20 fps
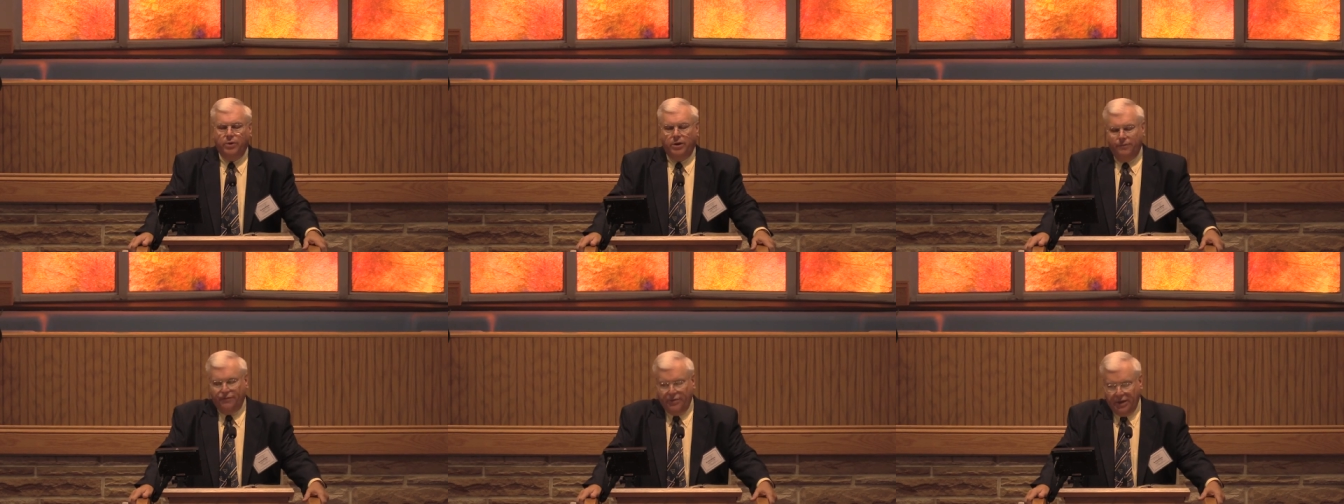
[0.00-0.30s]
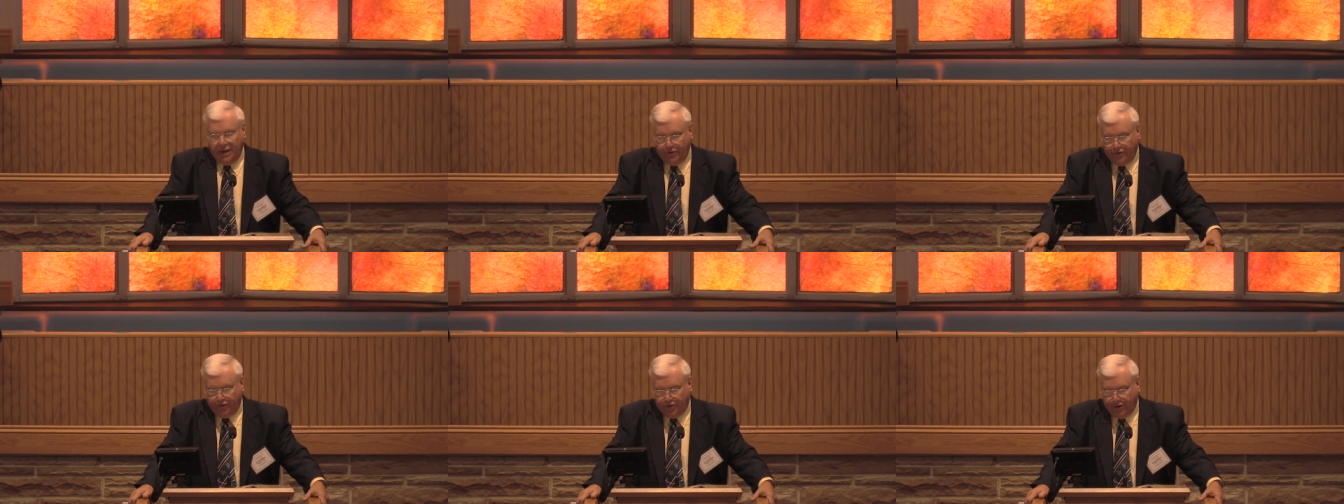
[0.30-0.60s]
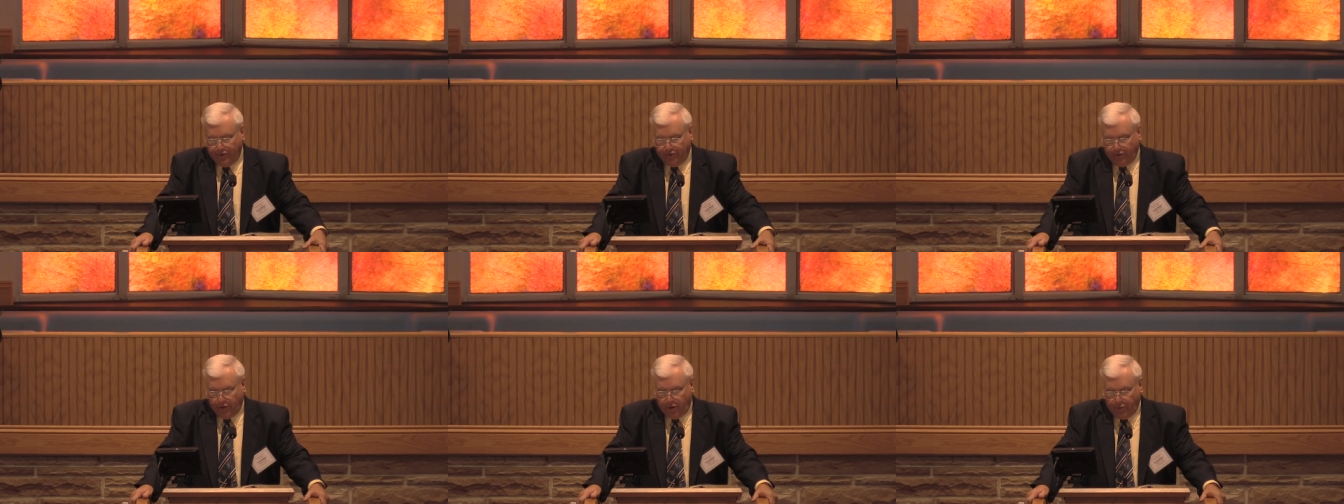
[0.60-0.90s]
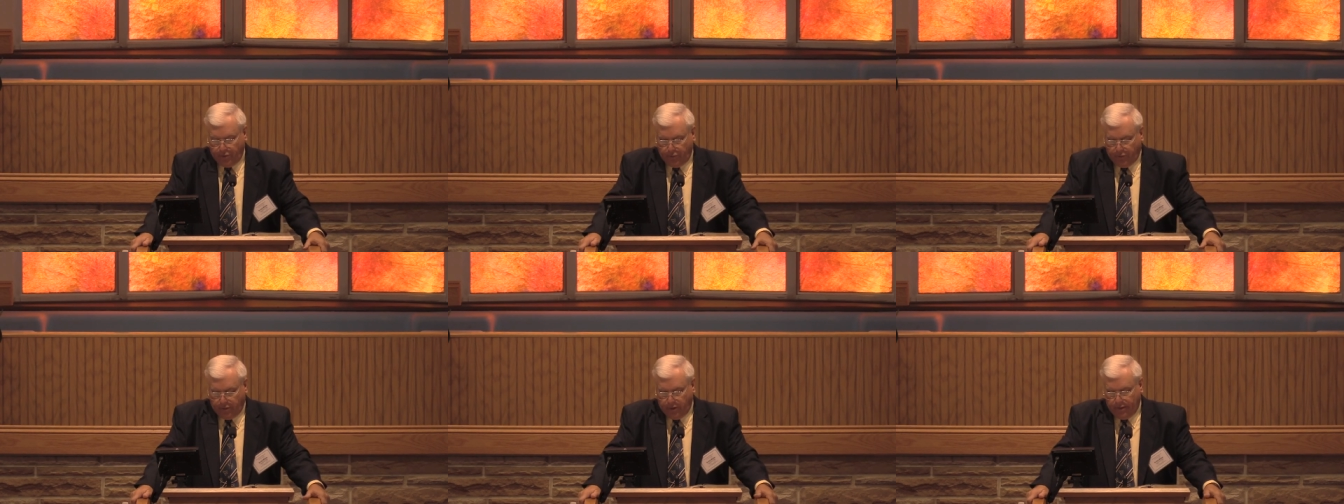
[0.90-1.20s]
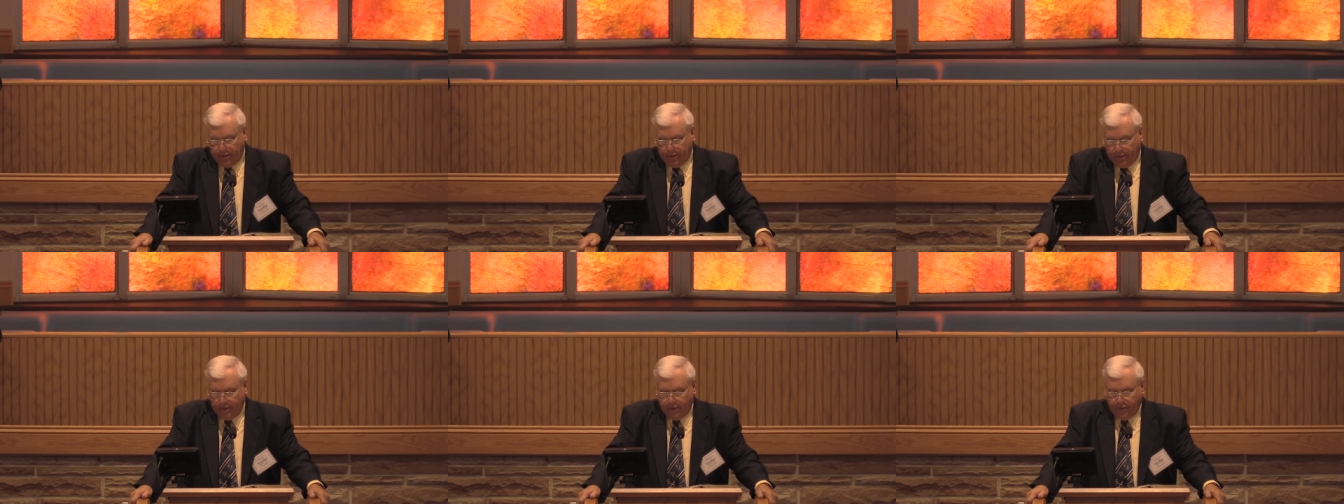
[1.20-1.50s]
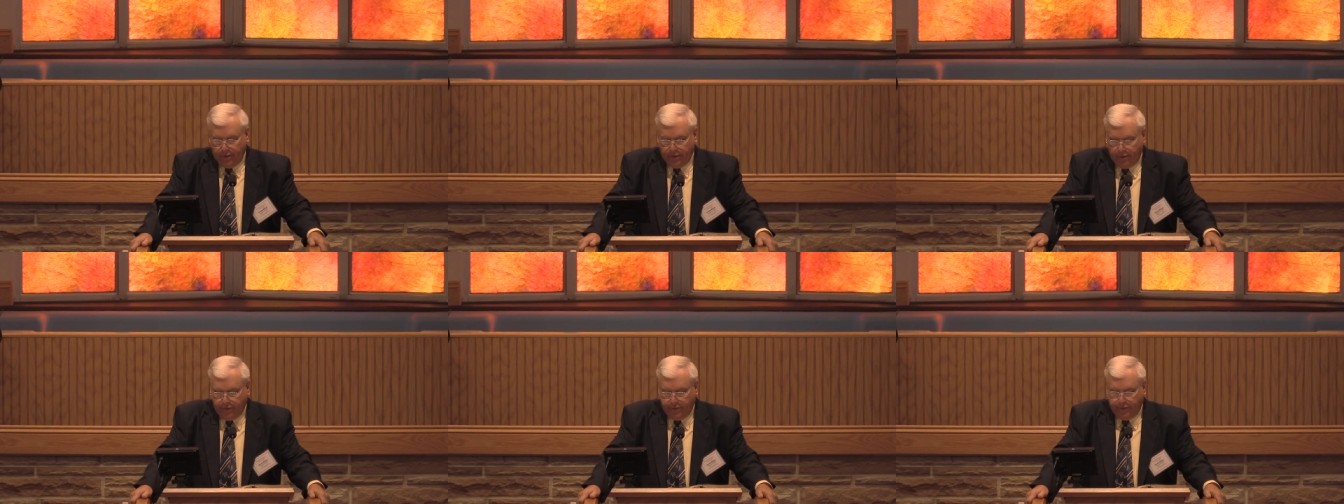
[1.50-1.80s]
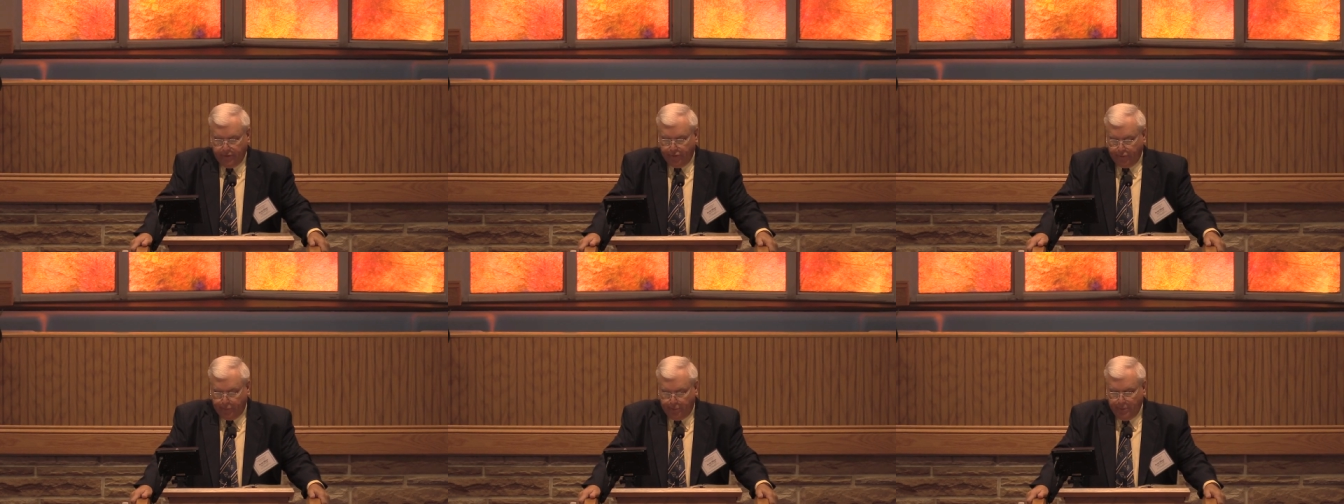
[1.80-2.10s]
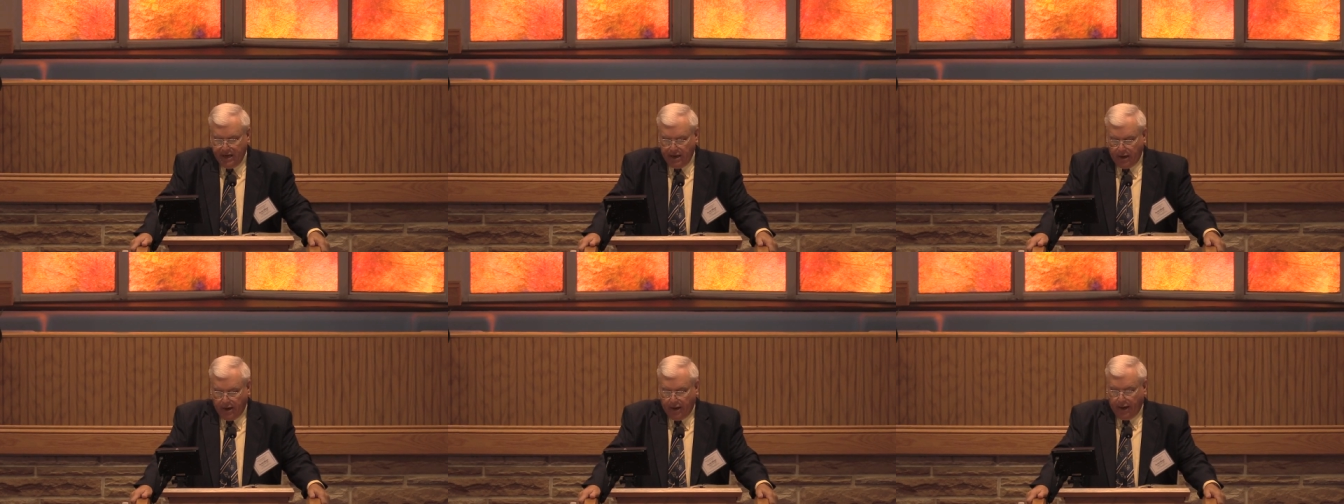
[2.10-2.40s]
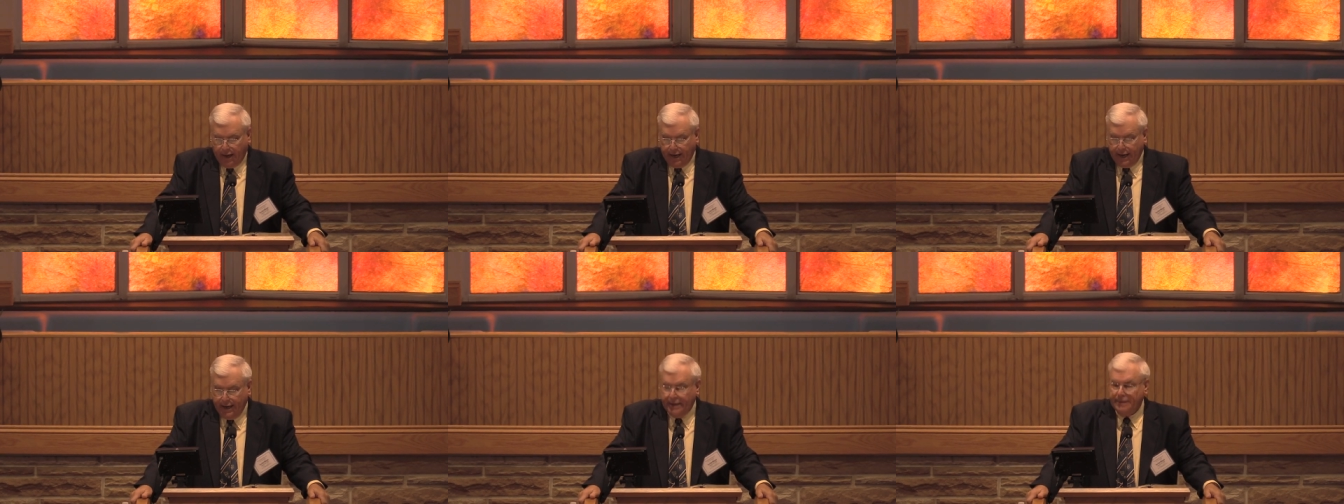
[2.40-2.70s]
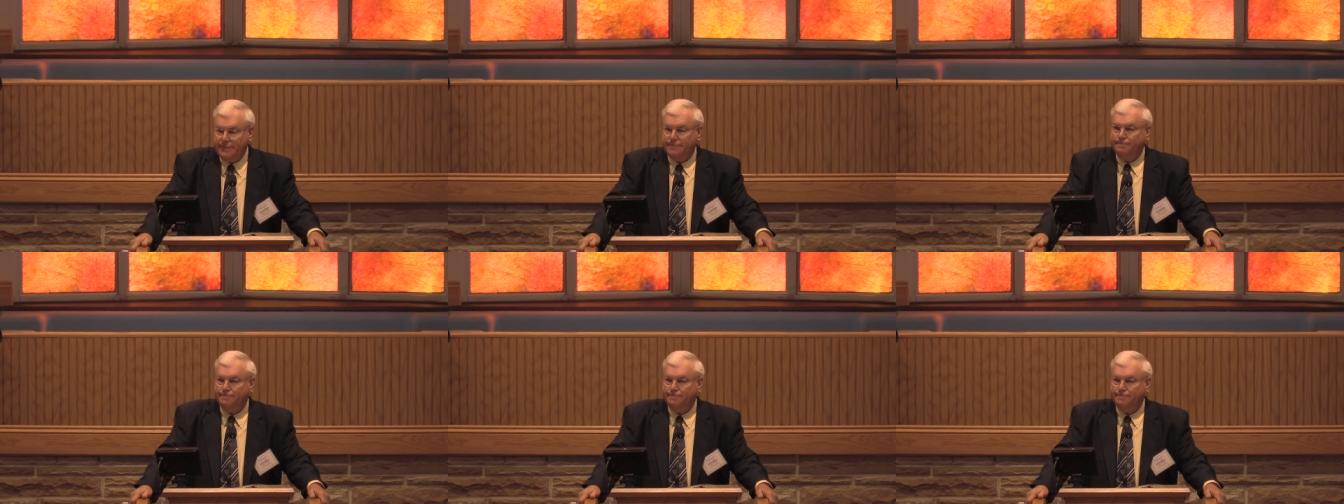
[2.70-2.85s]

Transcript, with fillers: will avenge his own speedily.